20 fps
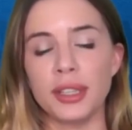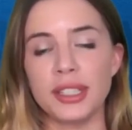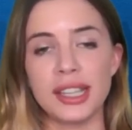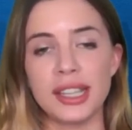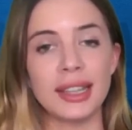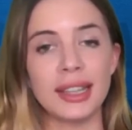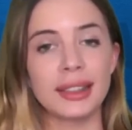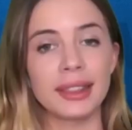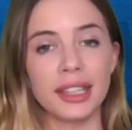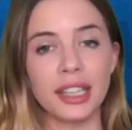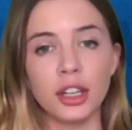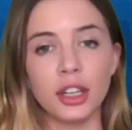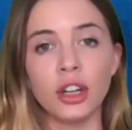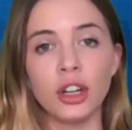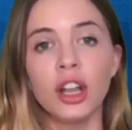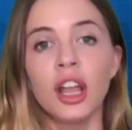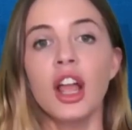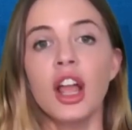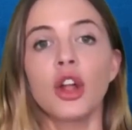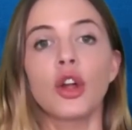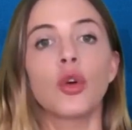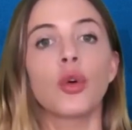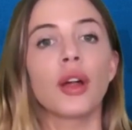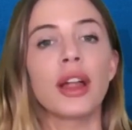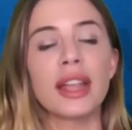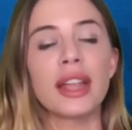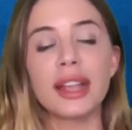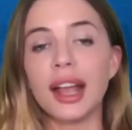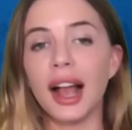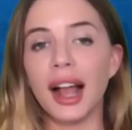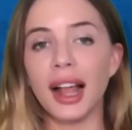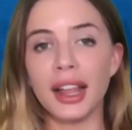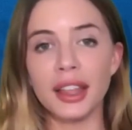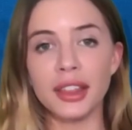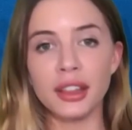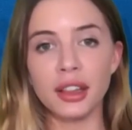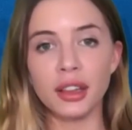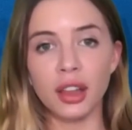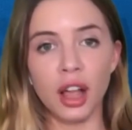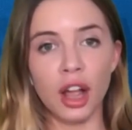He's a leader, great guy
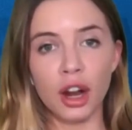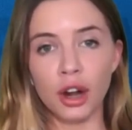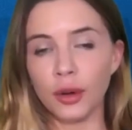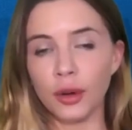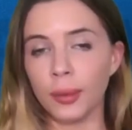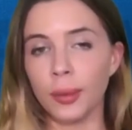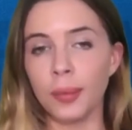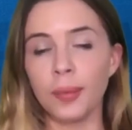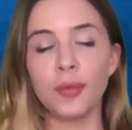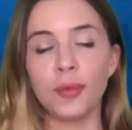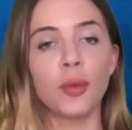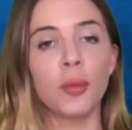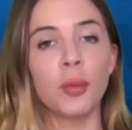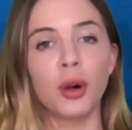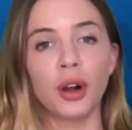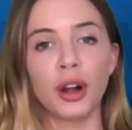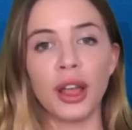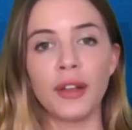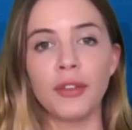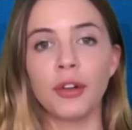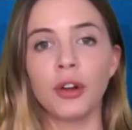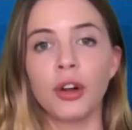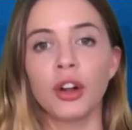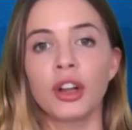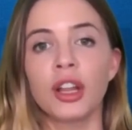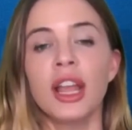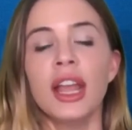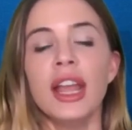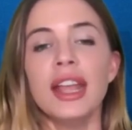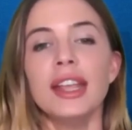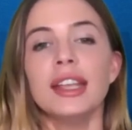in the locker room from what I've heard.